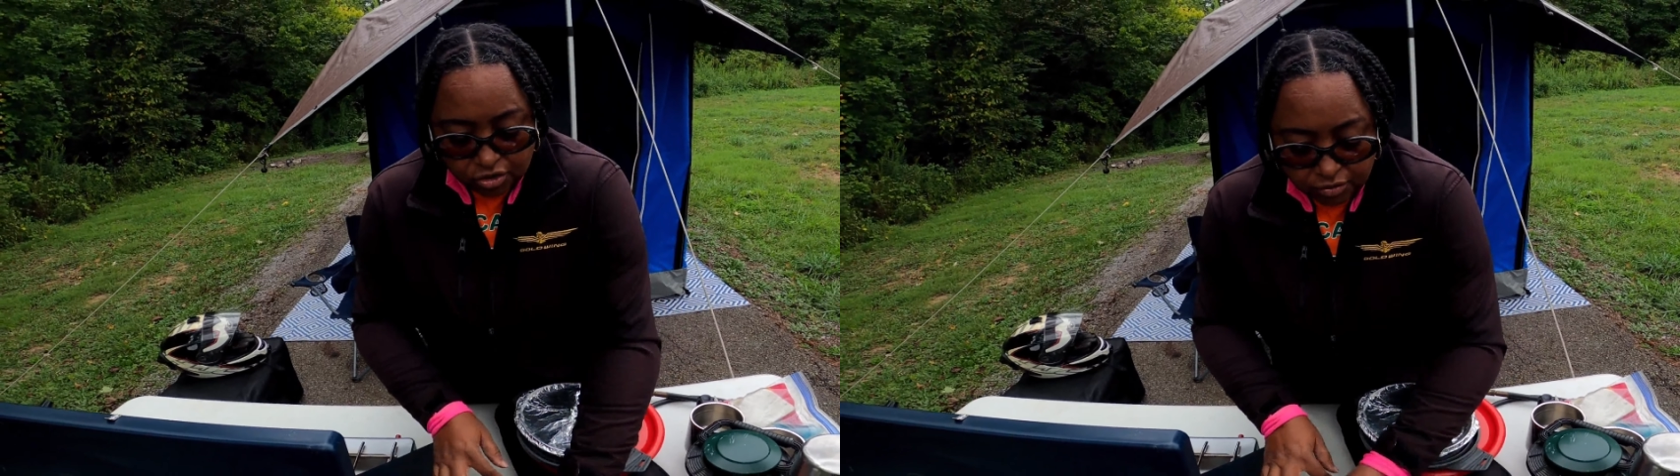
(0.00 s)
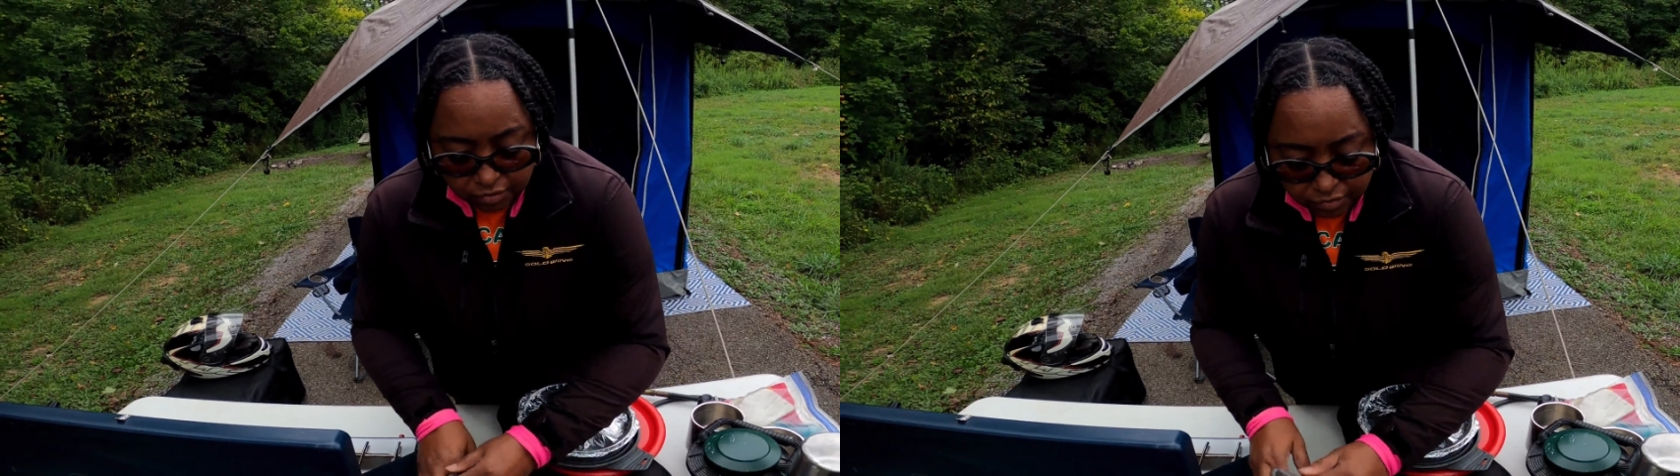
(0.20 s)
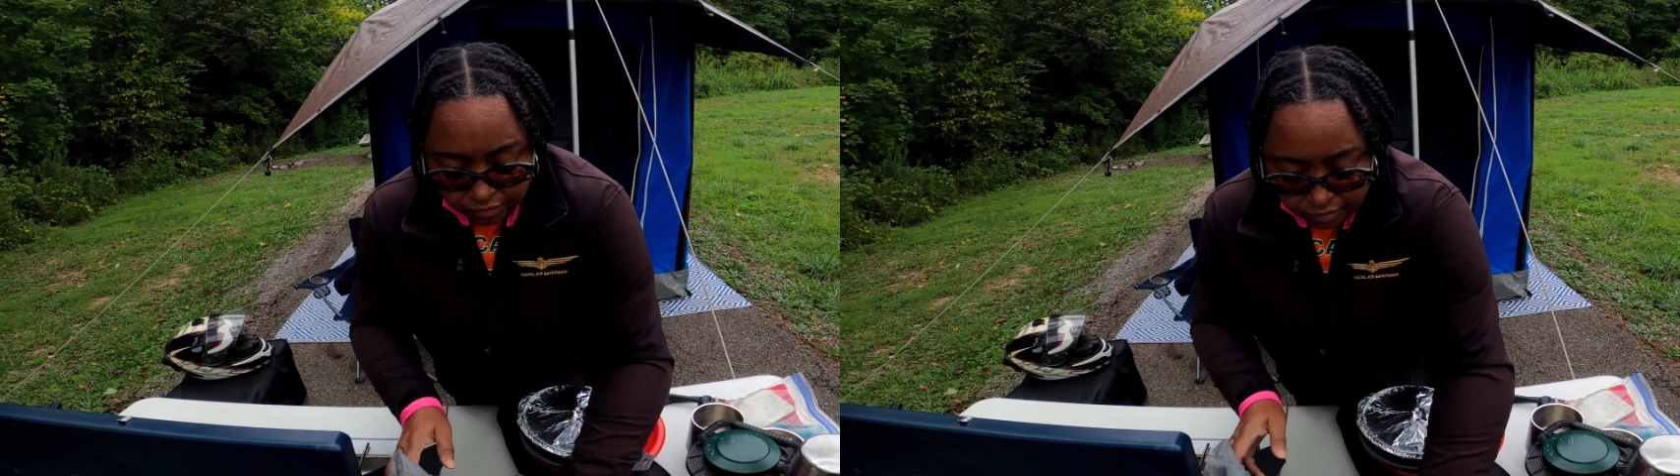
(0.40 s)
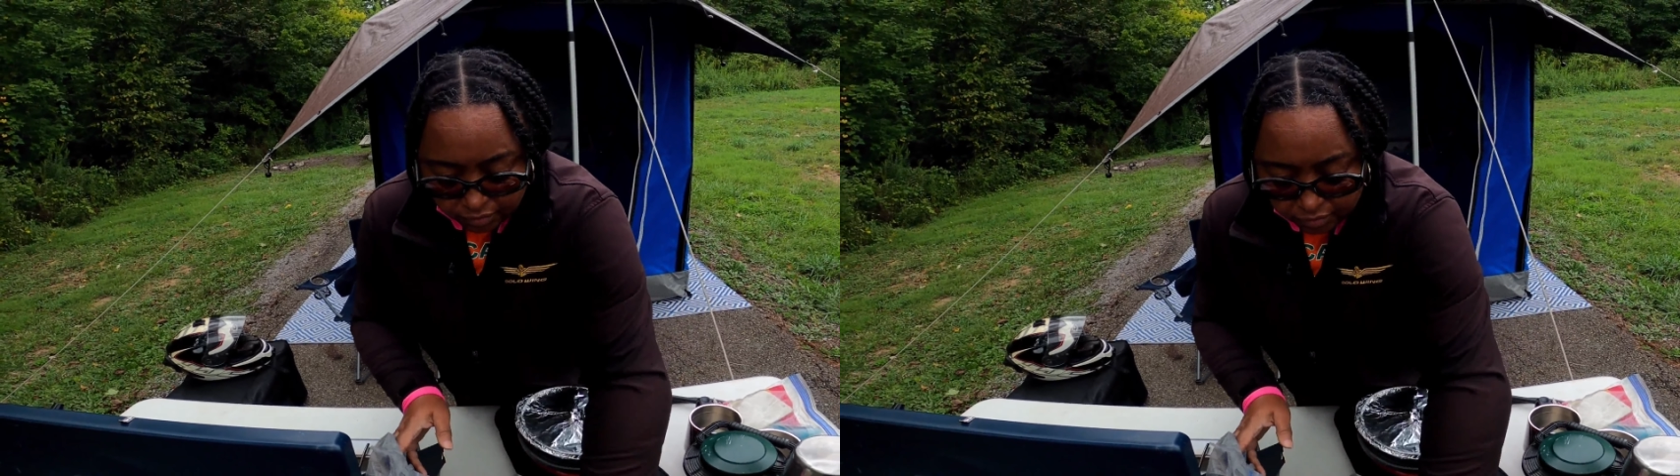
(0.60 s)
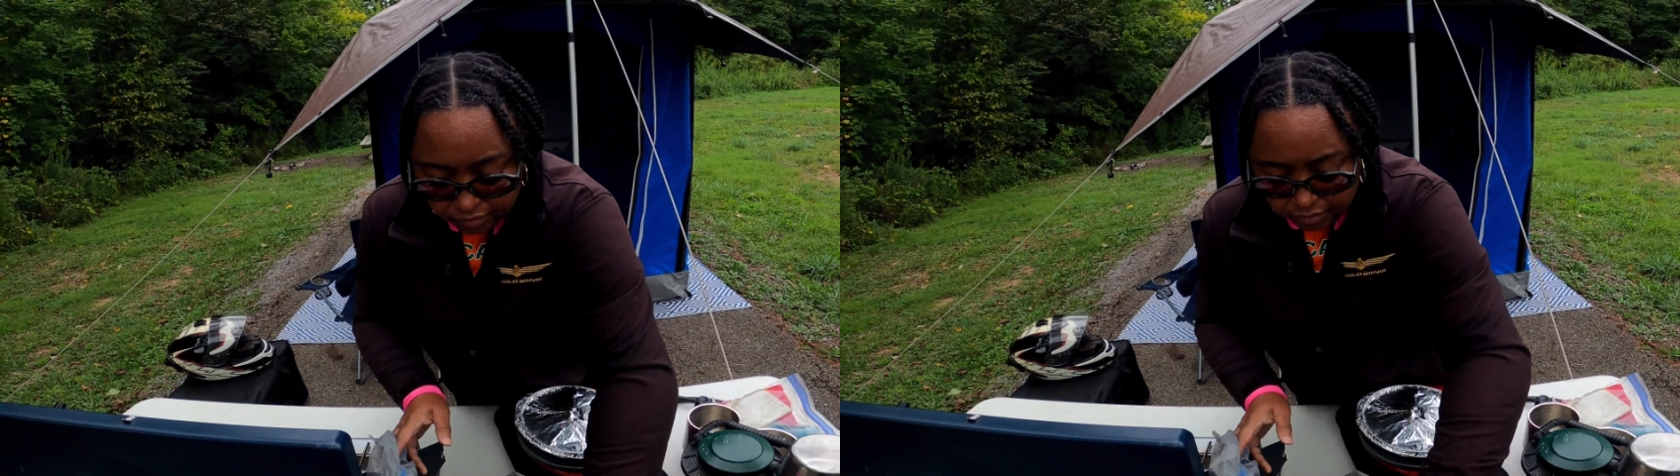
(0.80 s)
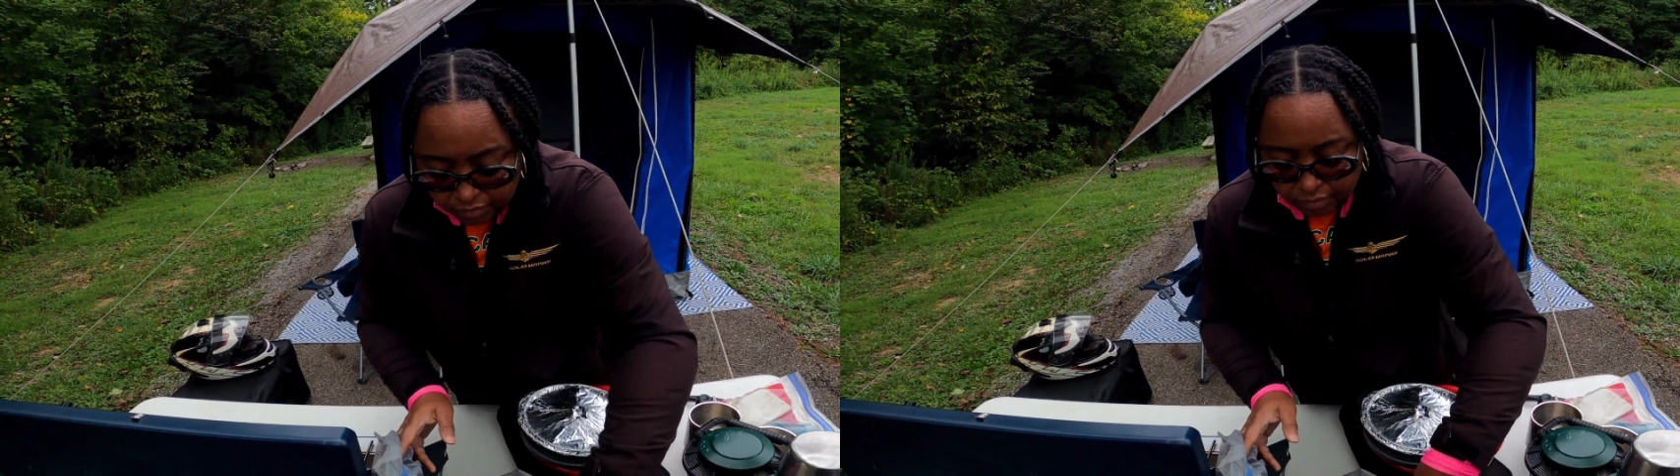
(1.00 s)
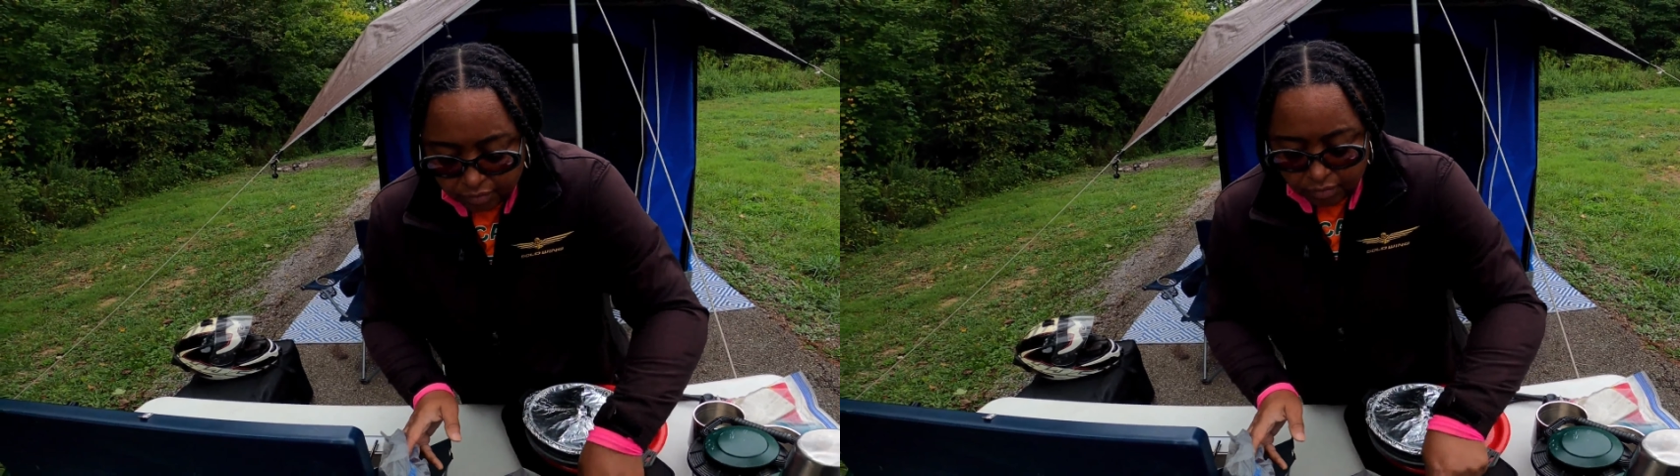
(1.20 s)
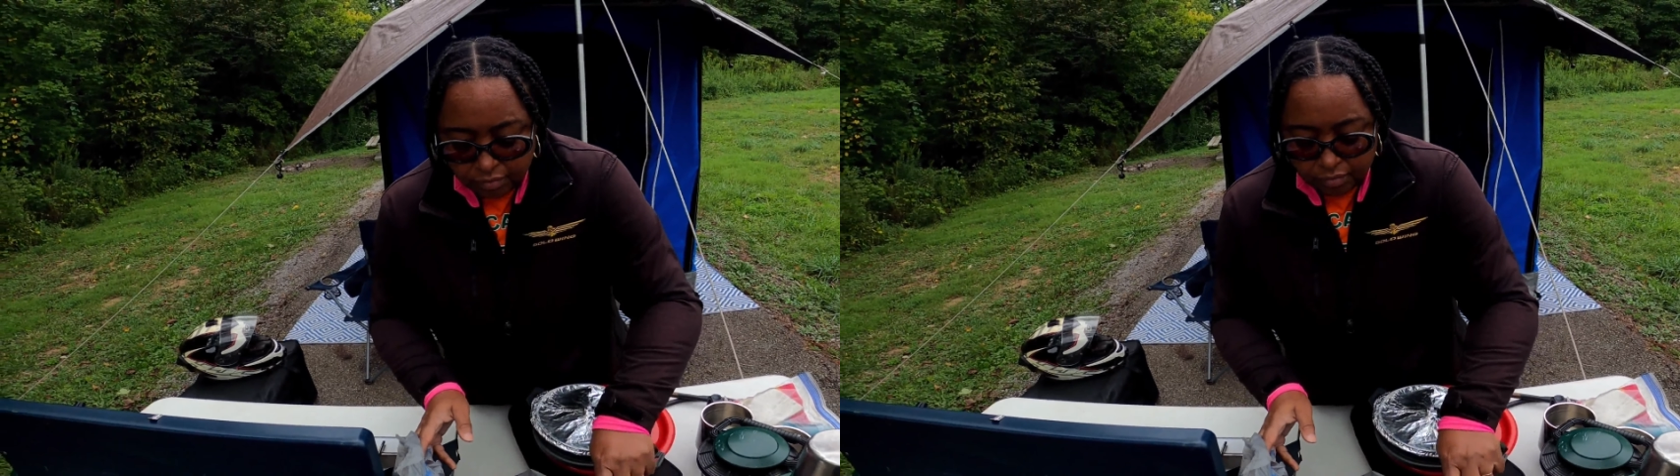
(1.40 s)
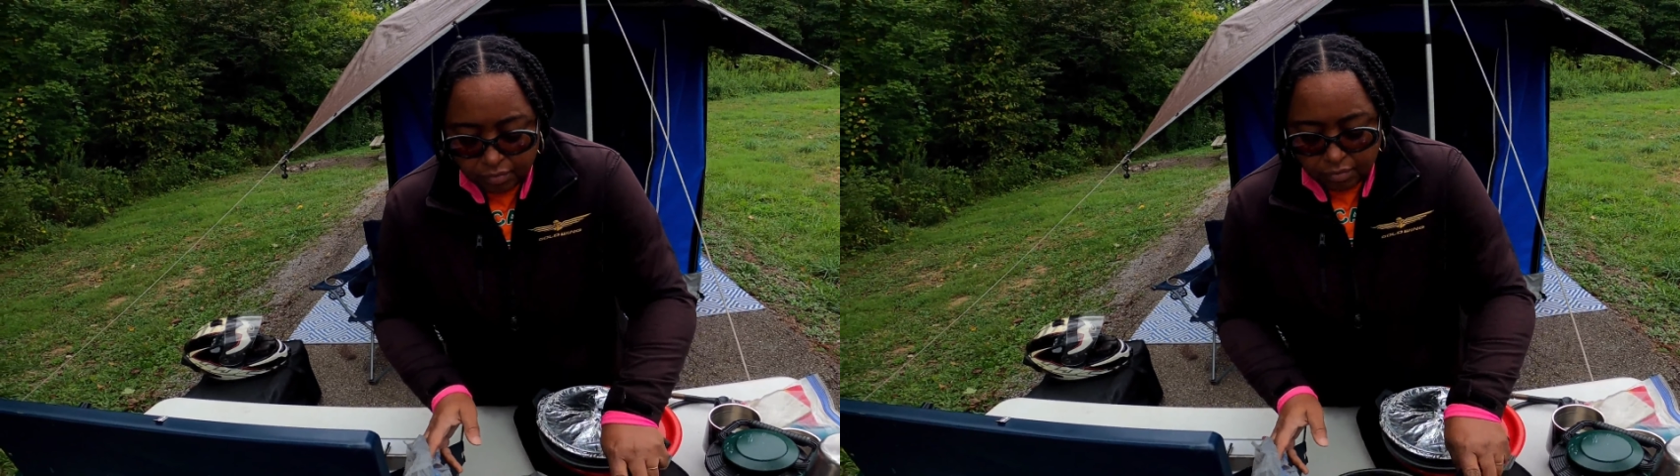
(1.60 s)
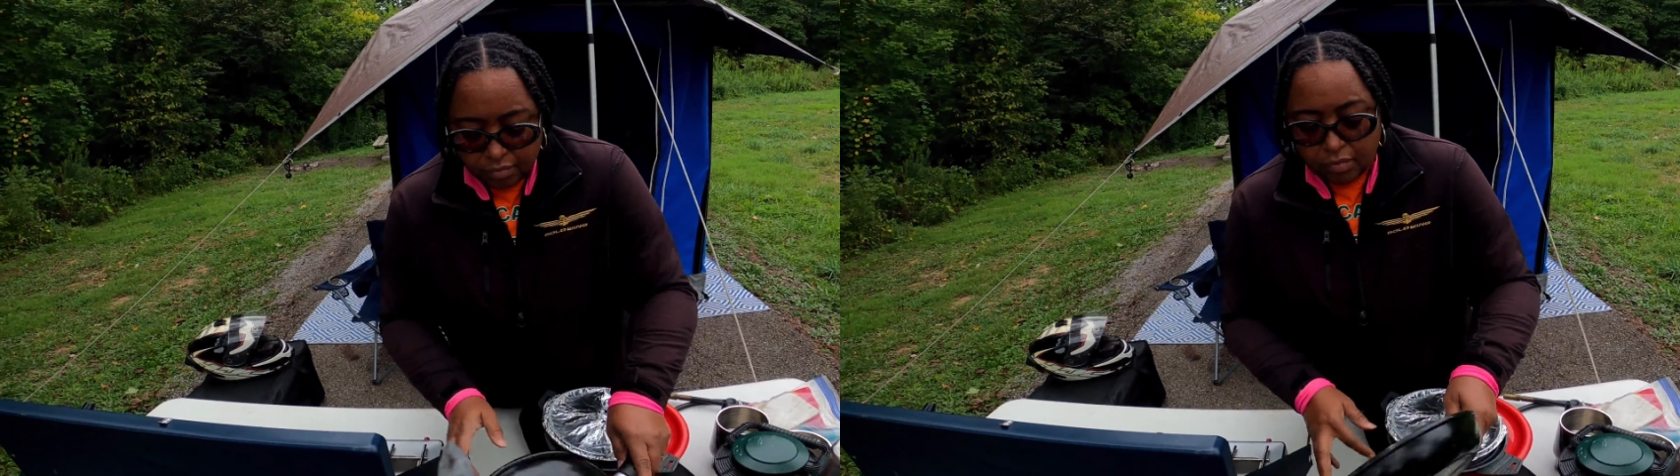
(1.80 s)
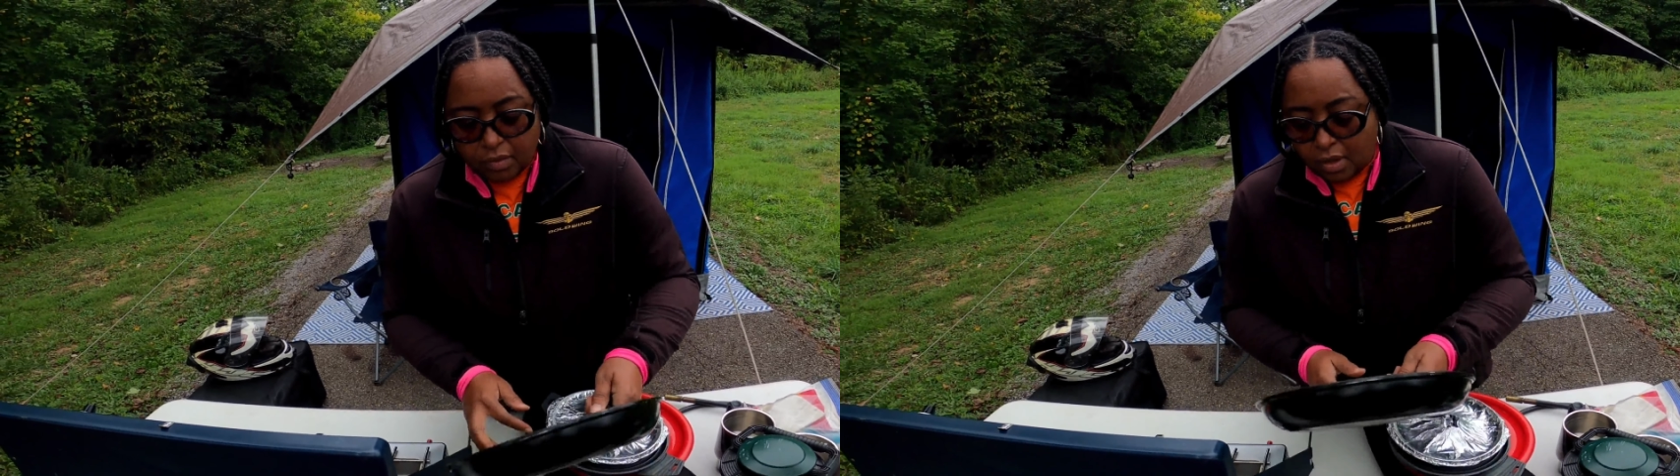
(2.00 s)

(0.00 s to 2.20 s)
And